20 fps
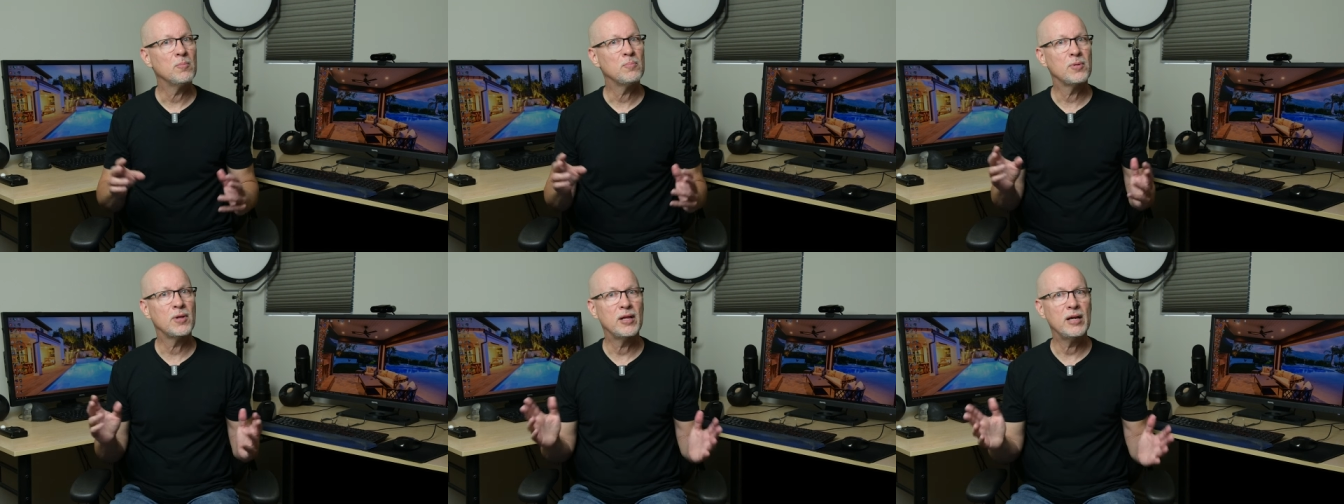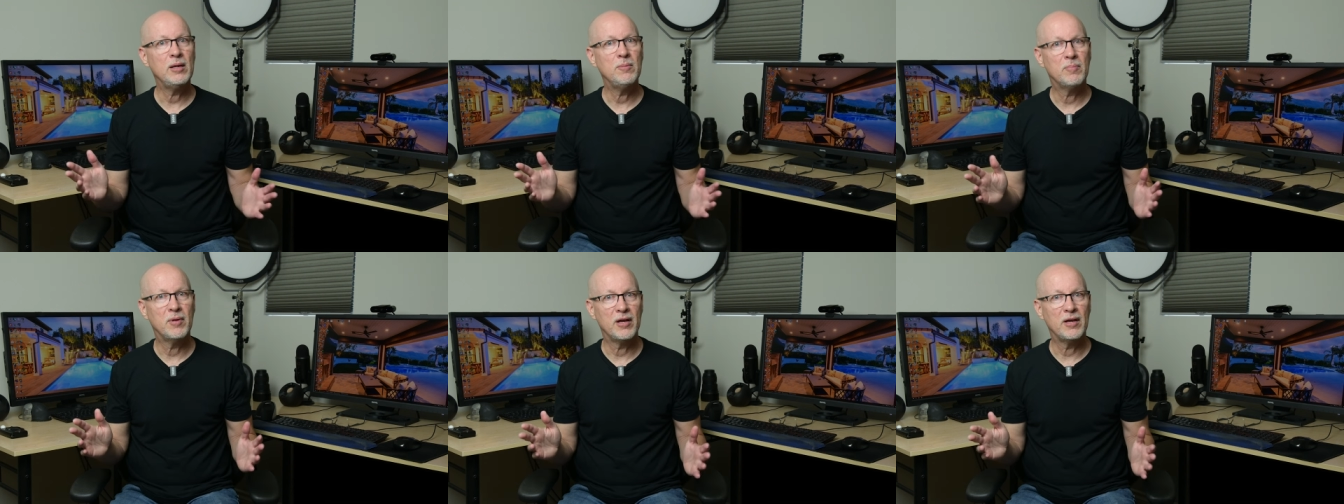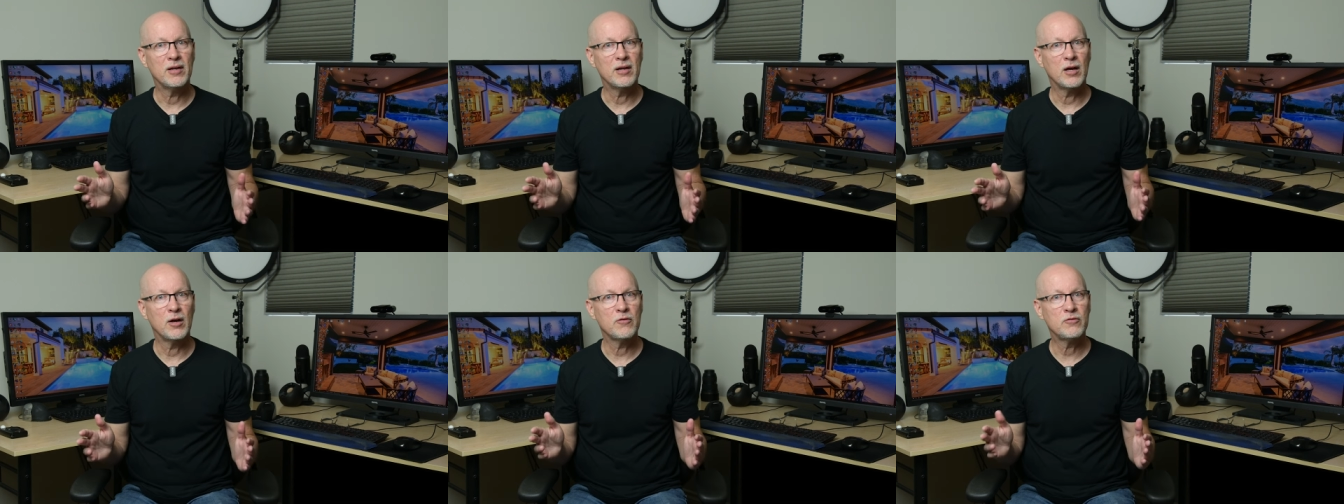plenty
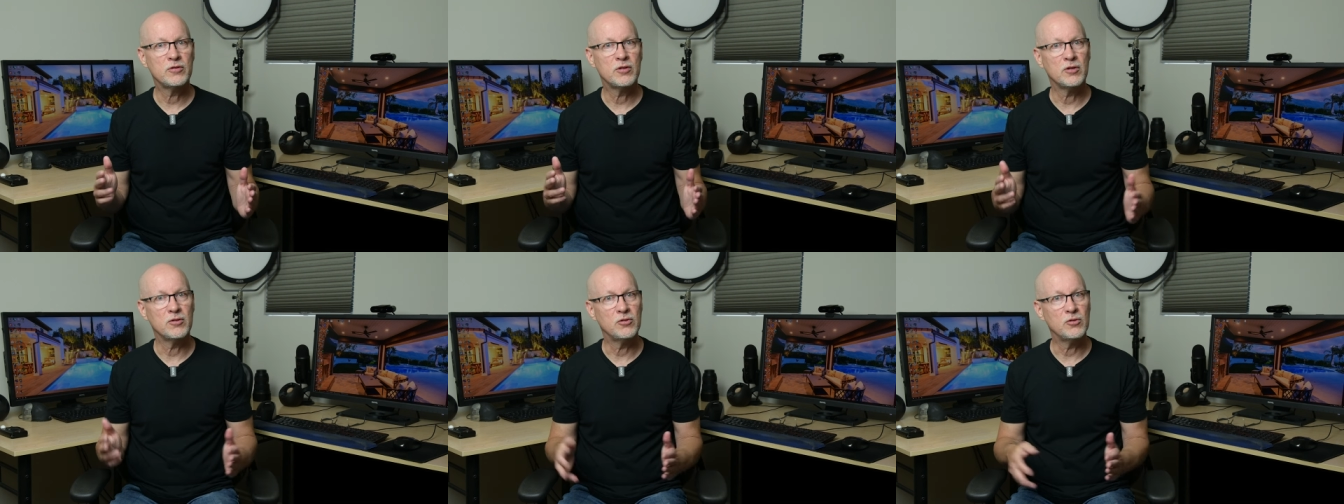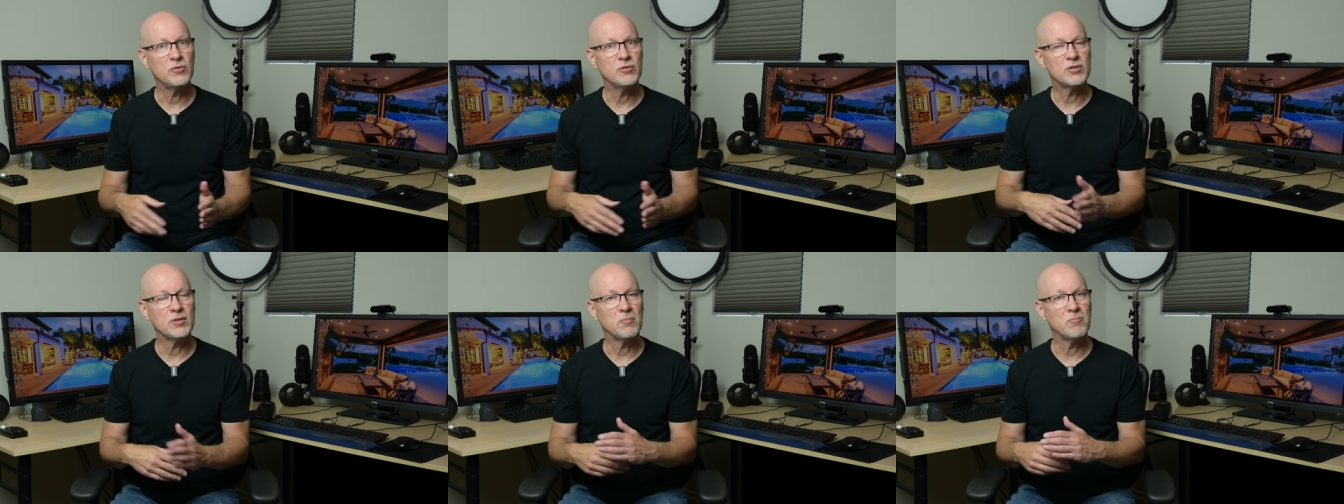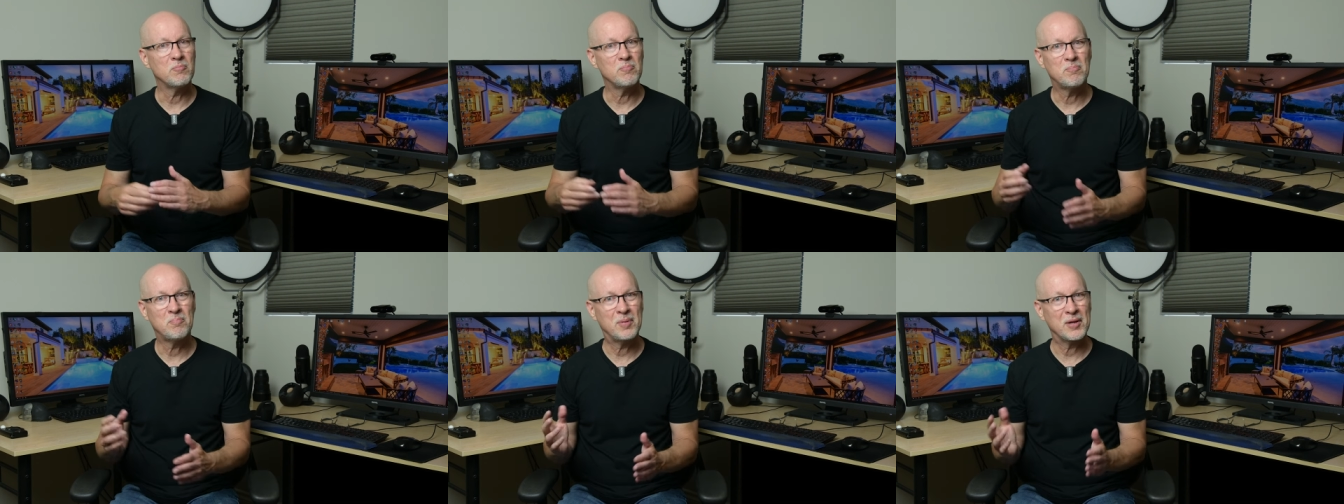big enough to do
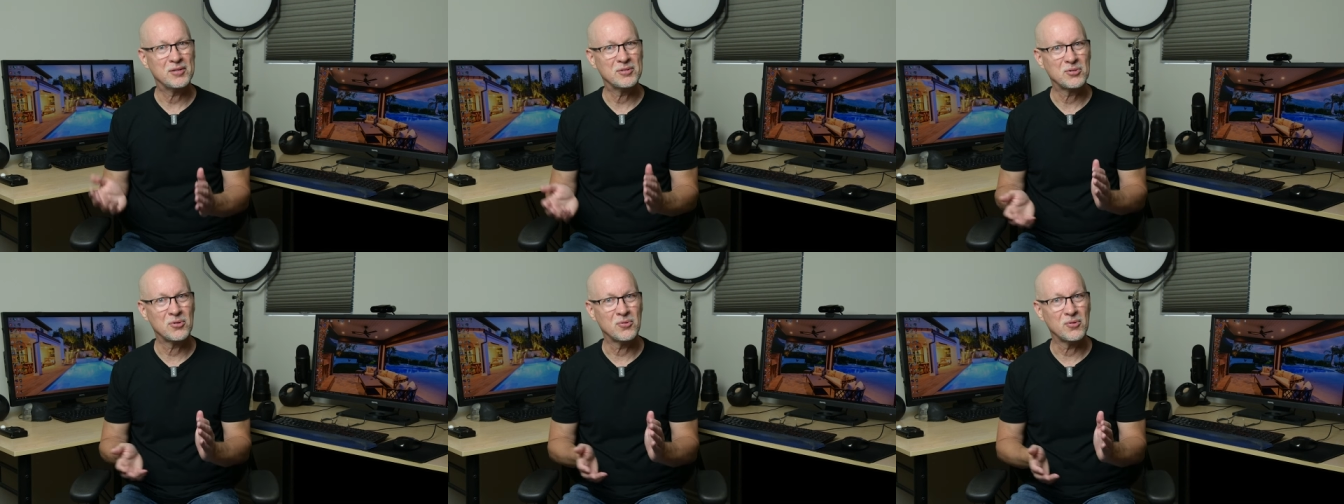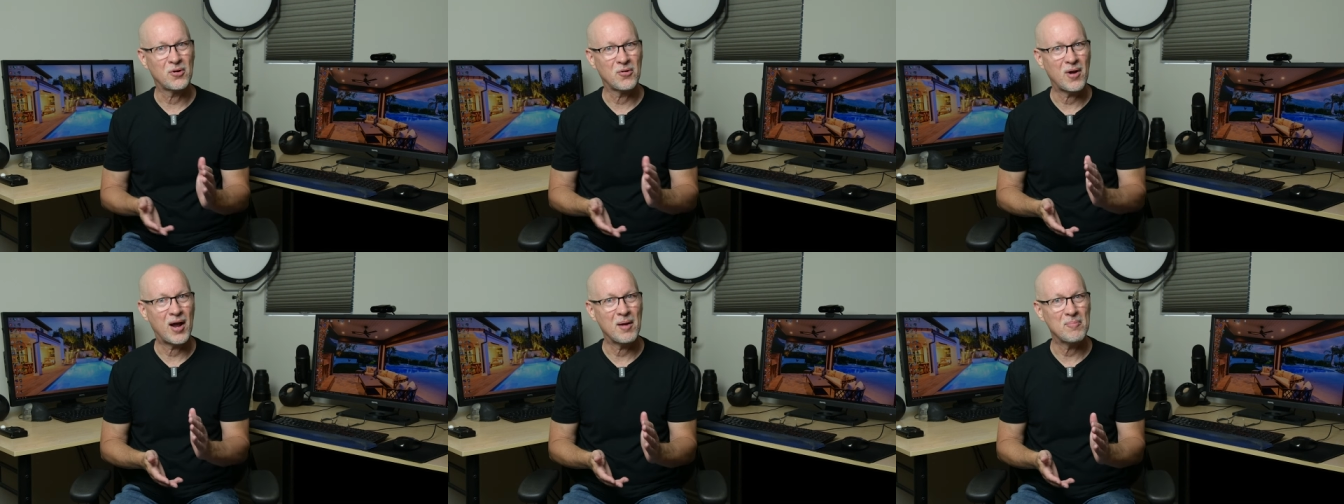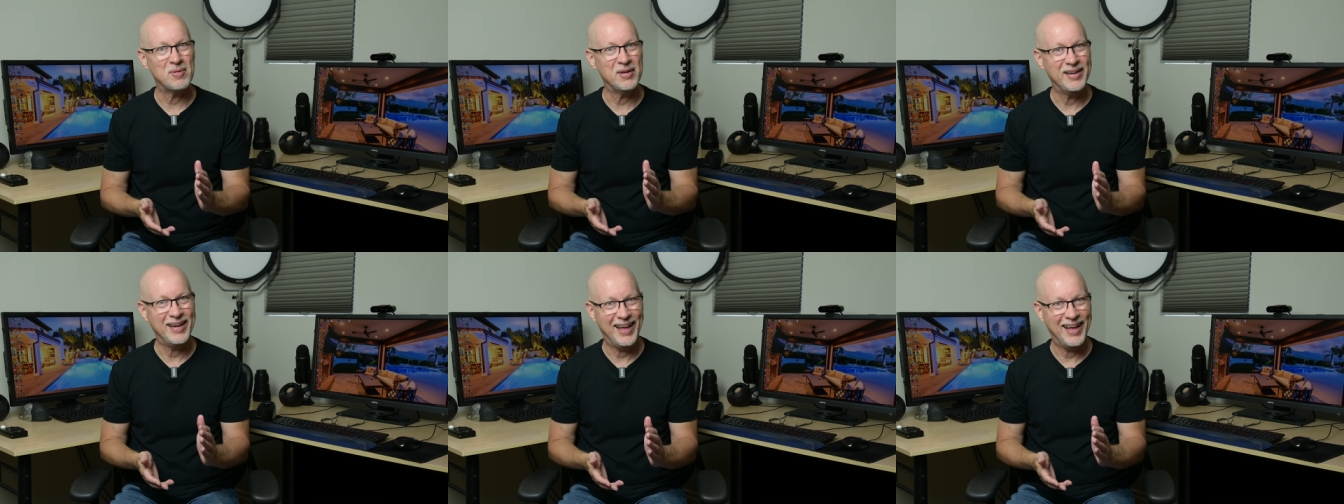some pixel
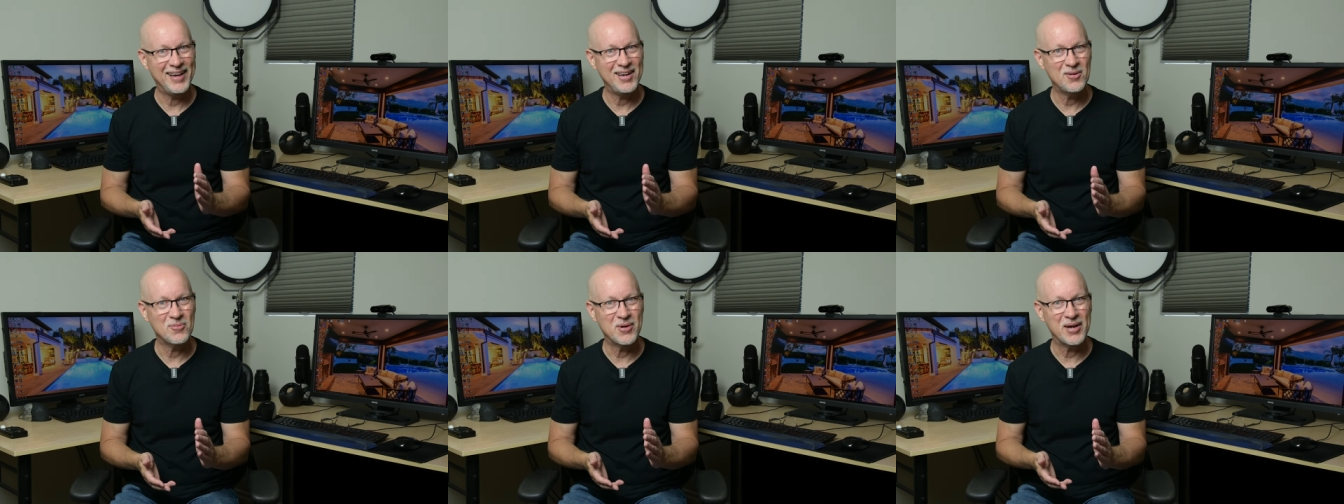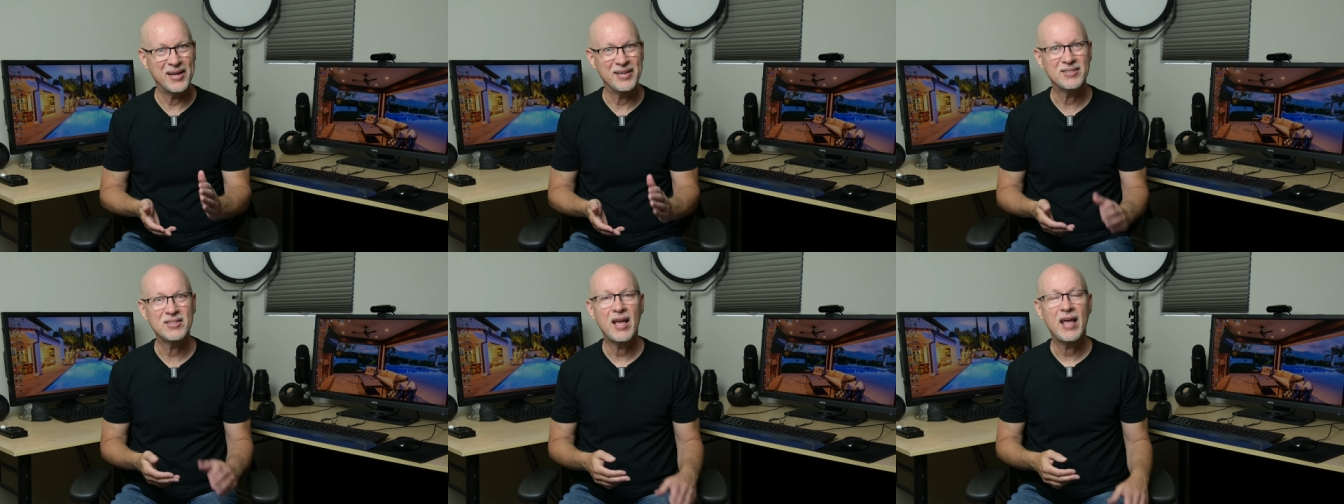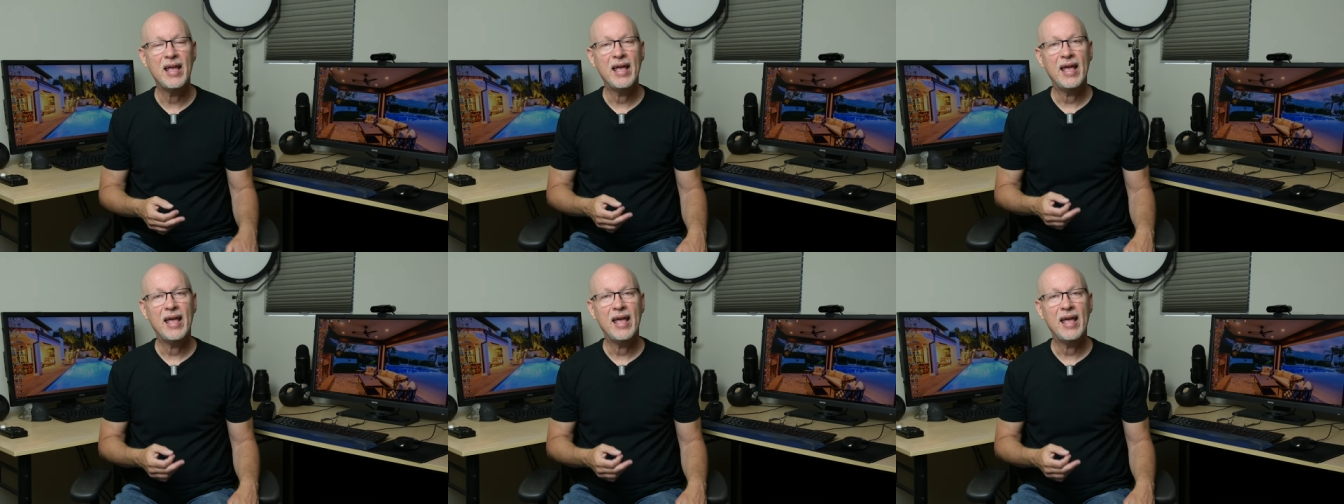cropping anyways.